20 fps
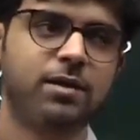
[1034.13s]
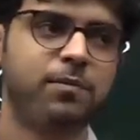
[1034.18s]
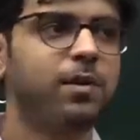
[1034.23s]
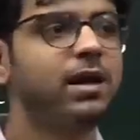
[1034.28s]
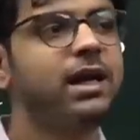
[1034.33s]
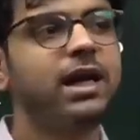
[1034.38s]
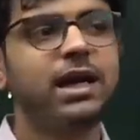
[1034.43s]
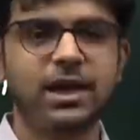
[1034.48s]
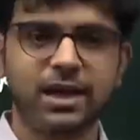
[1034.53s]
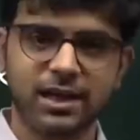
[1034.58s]

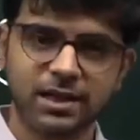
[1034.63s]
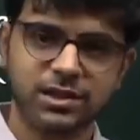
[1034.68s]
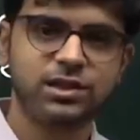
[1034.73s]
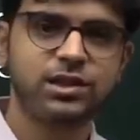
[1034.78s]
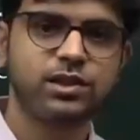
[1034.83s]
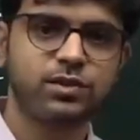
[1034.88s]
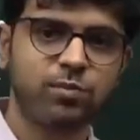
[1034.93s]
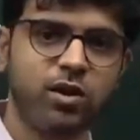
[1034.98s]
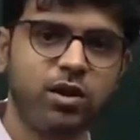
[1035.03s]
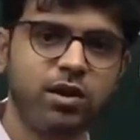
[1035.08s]
But interest
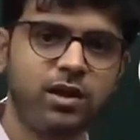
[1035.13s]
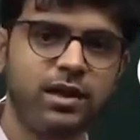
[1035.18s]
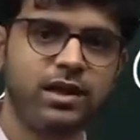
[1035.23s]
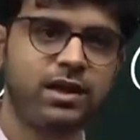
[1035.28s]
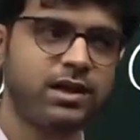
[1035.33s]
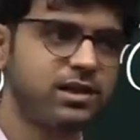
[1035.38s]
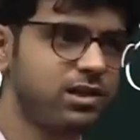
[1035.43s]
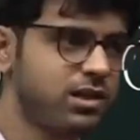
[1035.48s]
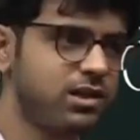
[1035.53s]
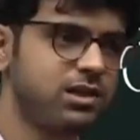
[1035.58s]
is small,
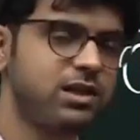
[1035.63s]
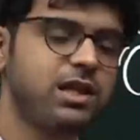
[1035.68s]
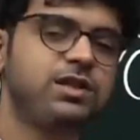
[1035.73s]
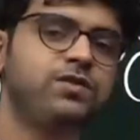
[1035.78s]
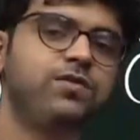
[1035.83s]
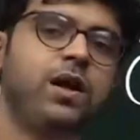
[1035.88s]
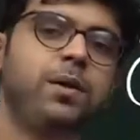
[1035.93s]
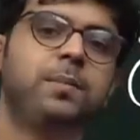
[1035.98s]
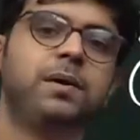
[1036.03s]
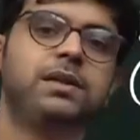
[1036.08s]
interest is just
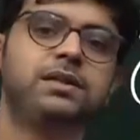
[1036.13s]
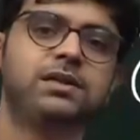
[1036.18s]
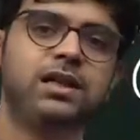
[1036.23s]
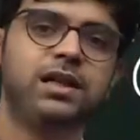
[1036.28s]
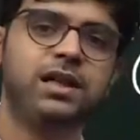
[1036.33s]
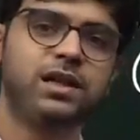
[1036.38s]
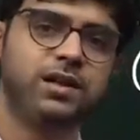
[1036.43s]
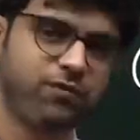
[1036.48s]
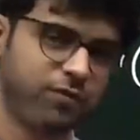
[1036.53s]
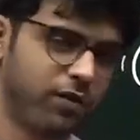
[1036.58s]
10%,
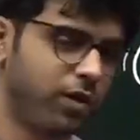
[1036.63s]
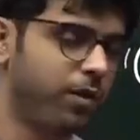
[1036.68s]
8%